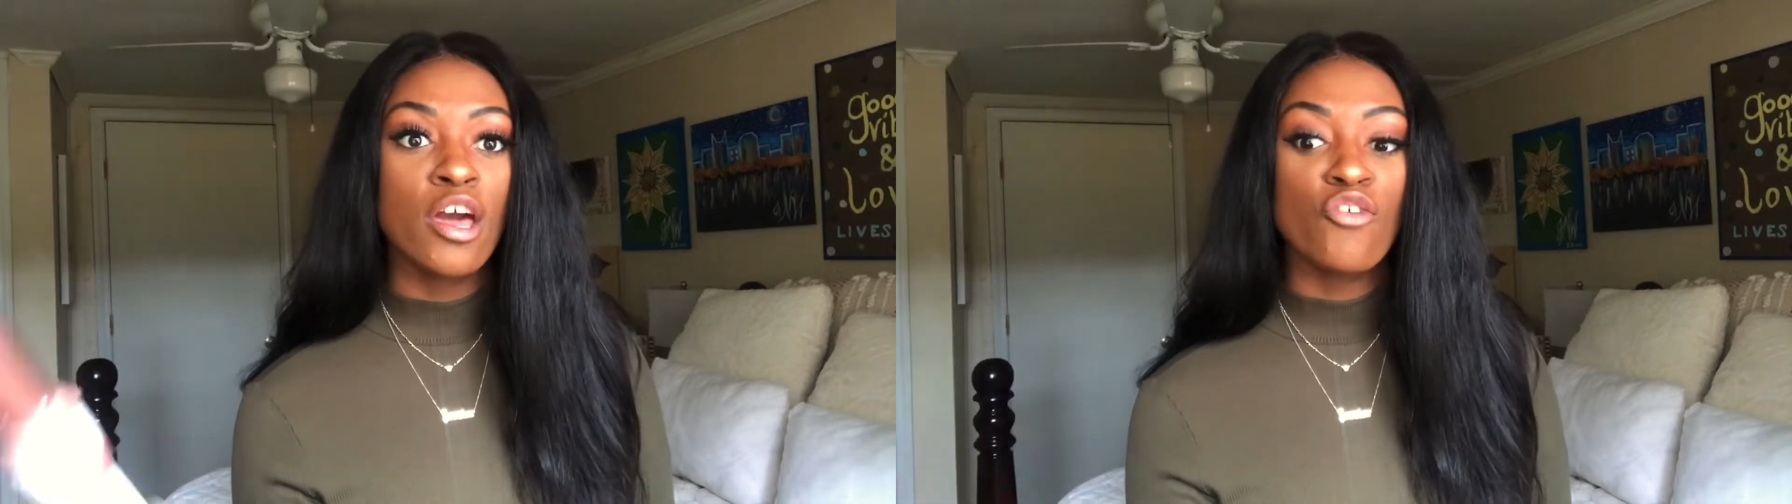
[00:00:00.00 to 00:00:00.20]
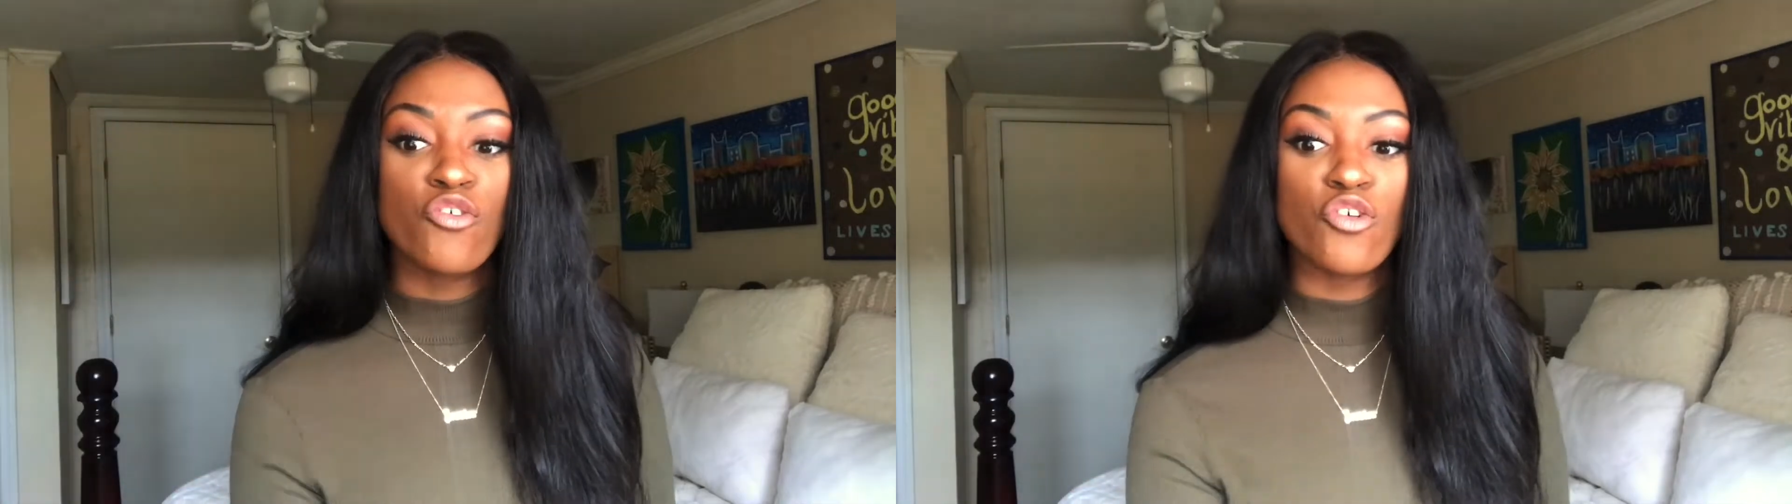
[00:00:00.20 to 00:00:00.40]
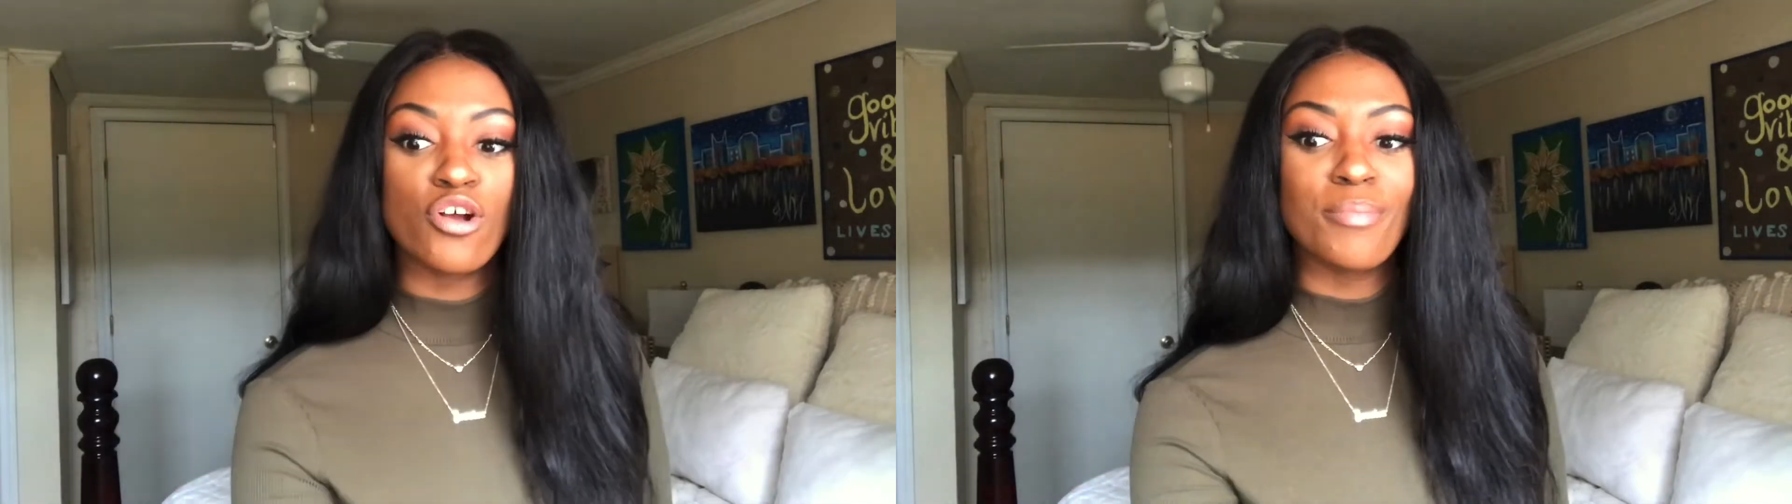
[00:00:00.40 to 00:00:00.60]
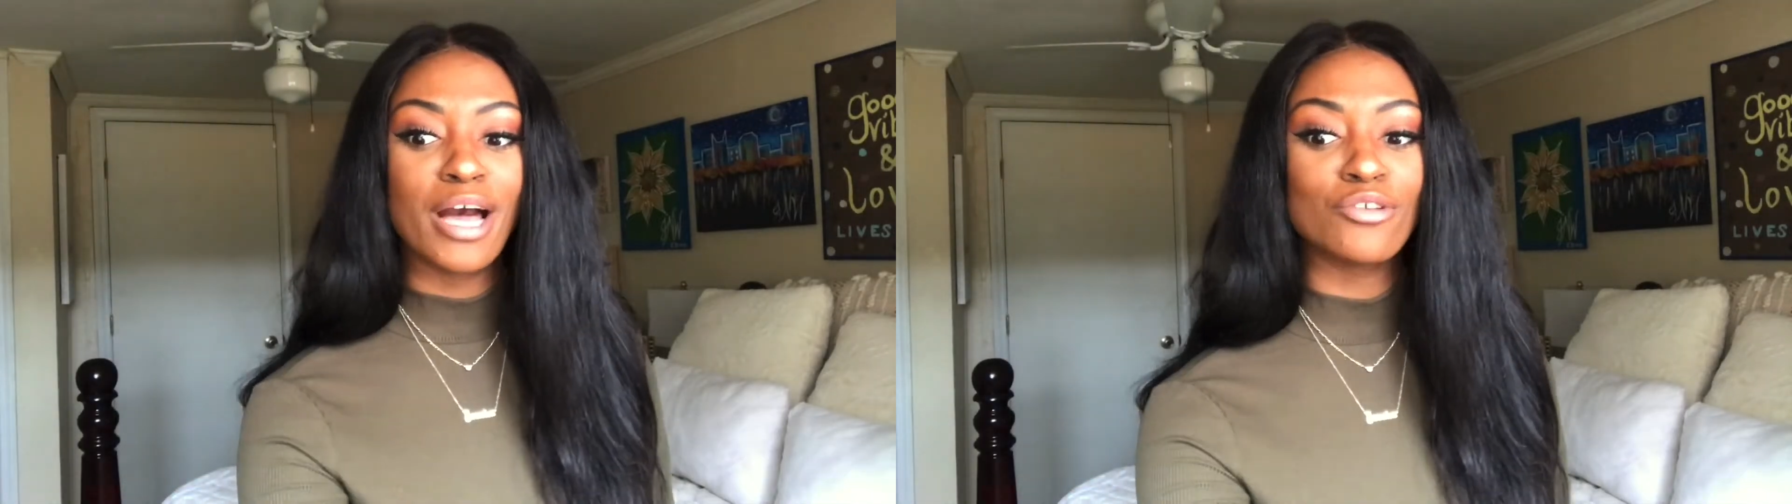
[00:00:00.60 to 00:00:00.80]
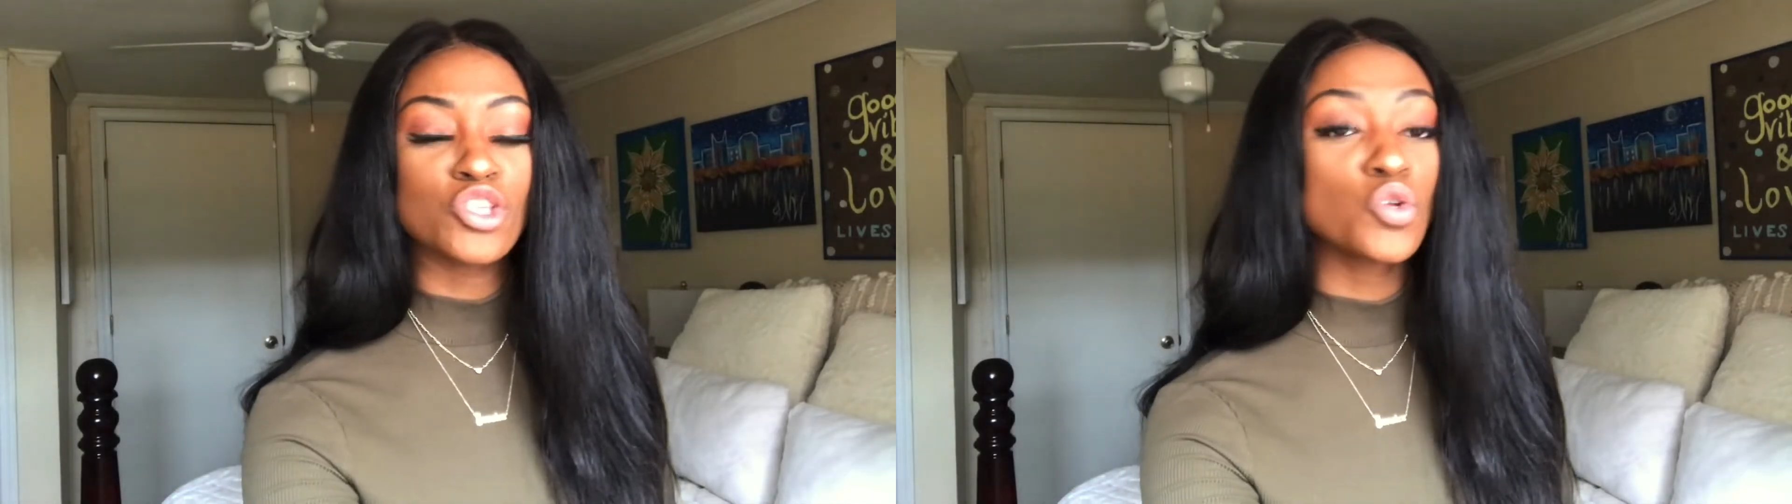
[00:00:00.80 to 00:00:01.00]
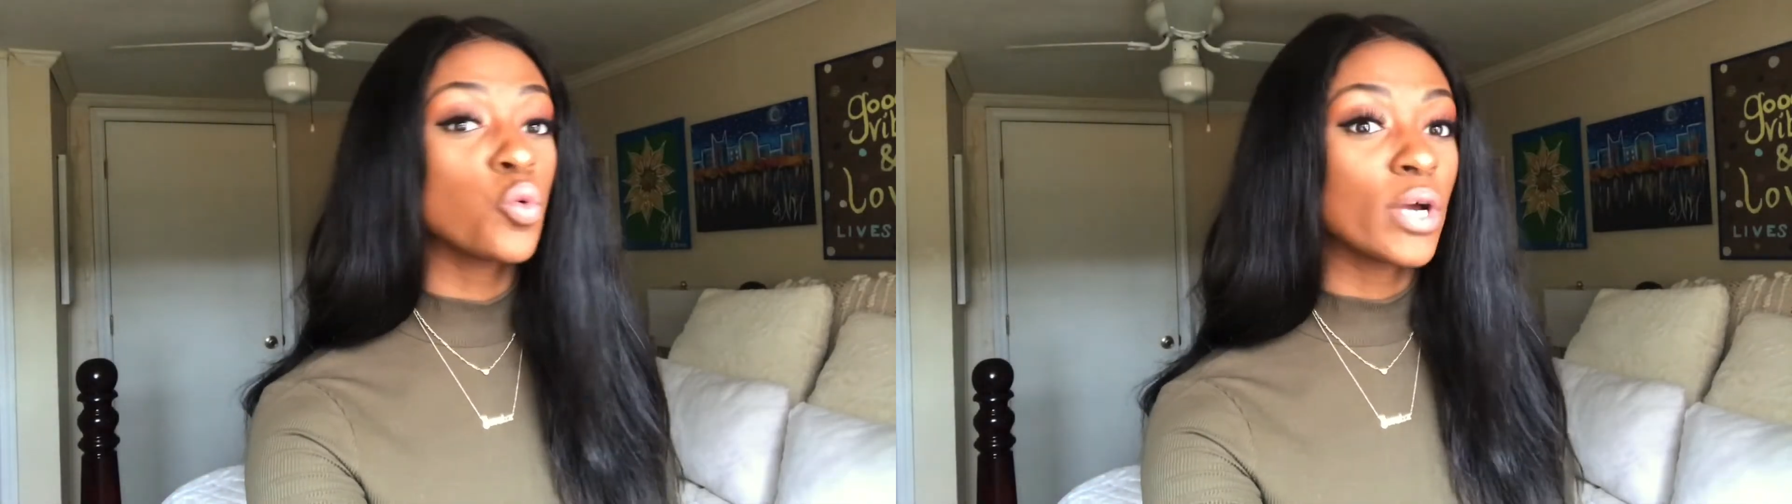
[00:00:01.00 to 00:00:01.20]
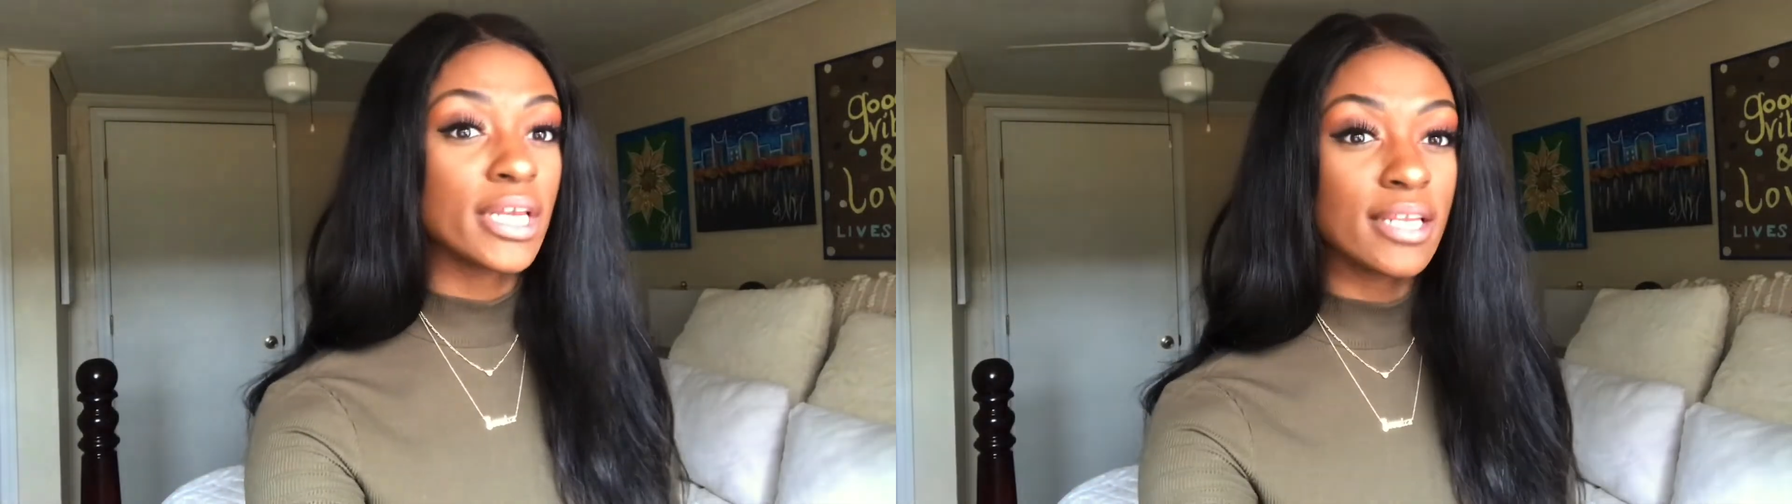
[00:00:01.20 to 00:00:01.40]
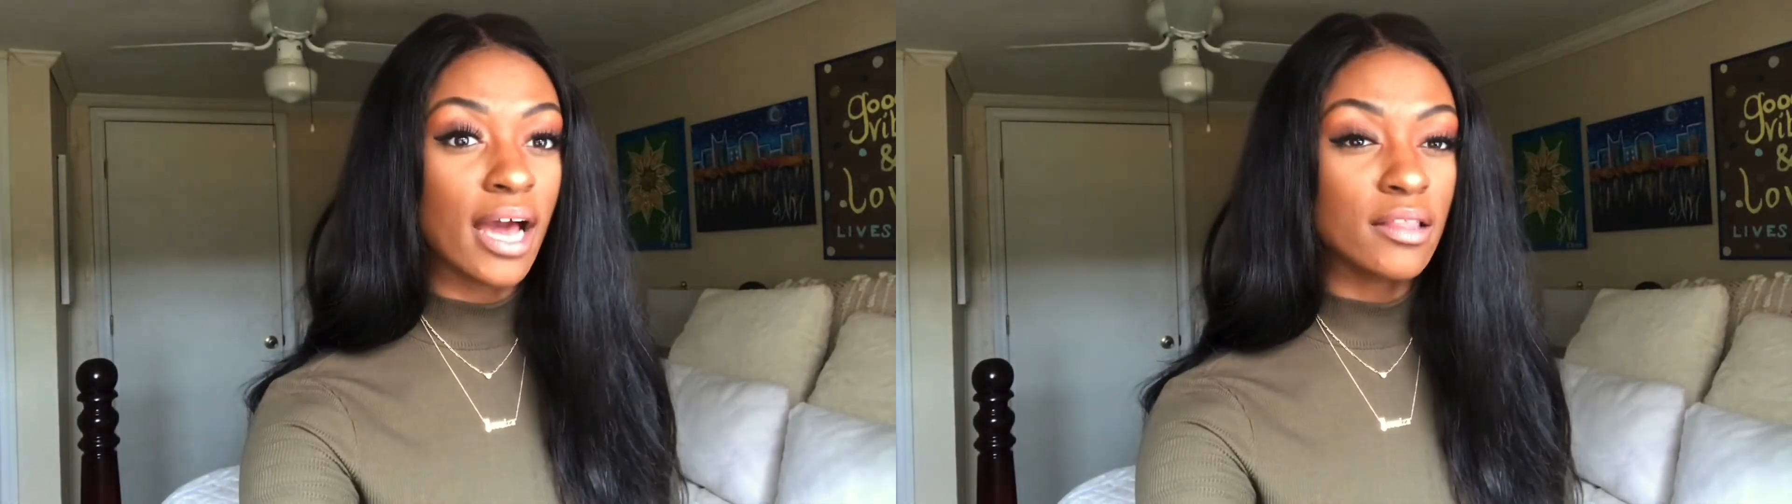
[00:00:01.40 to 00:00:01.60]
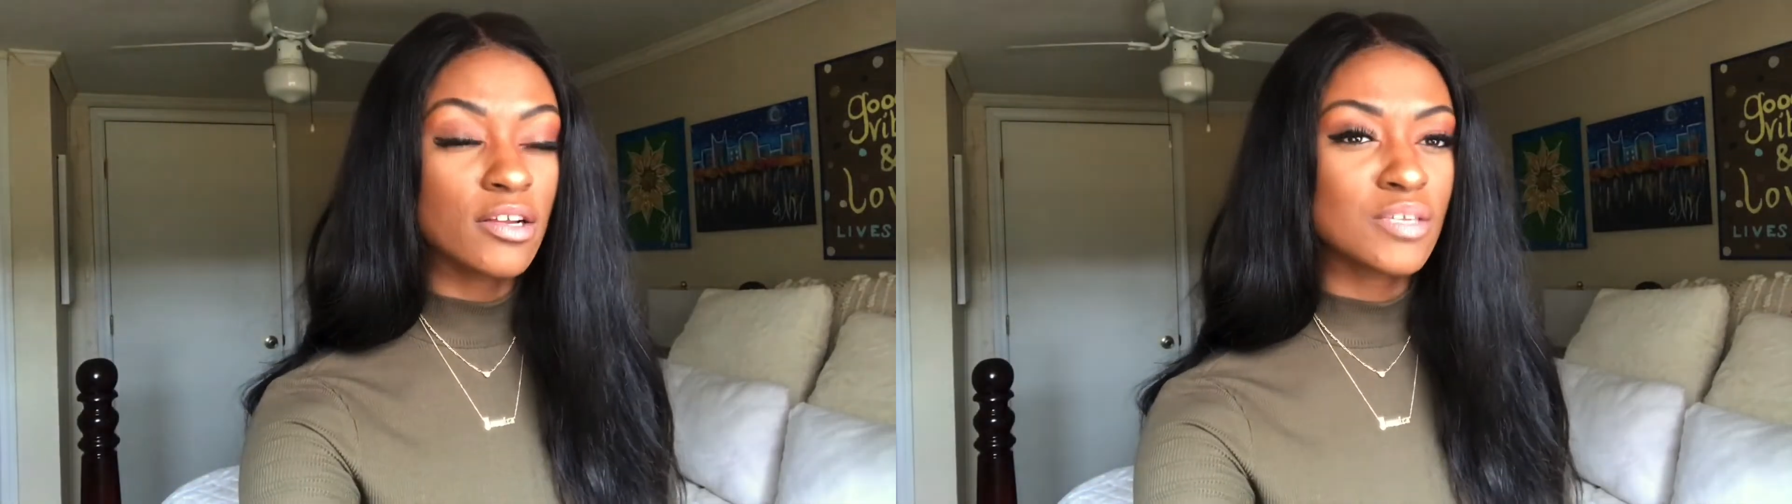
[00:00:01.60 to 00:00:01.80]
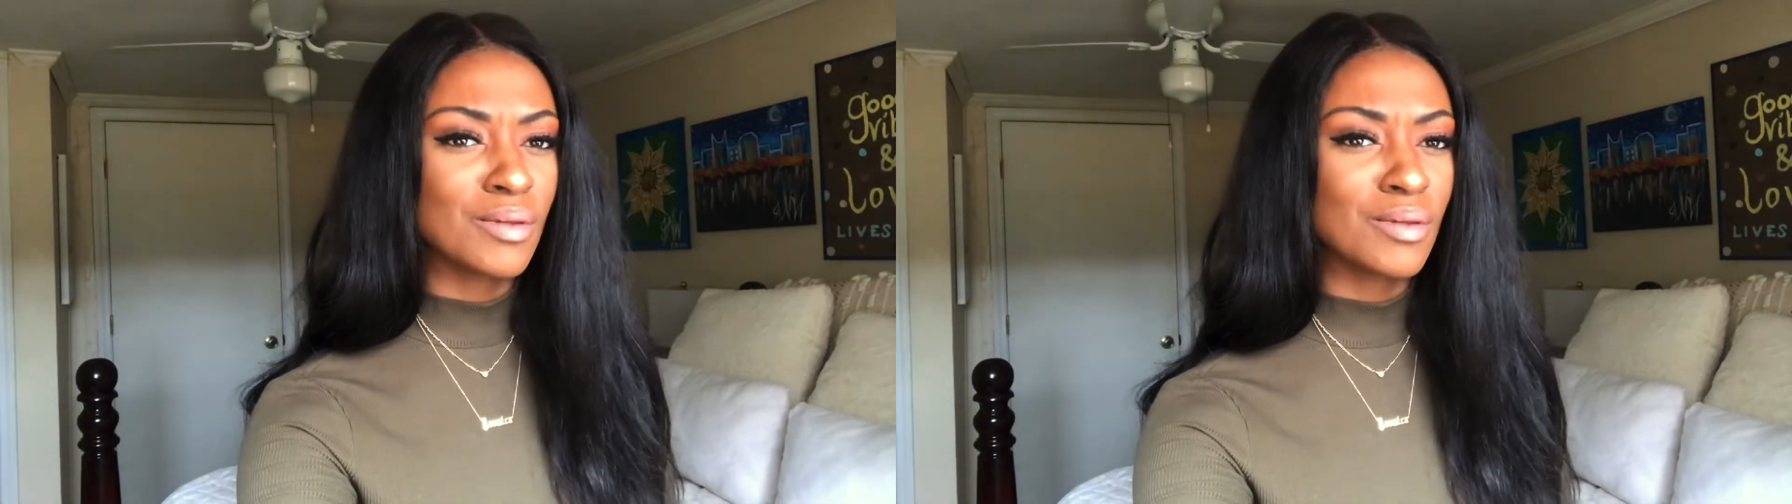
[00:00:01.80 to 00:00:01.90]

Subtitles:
for about $20,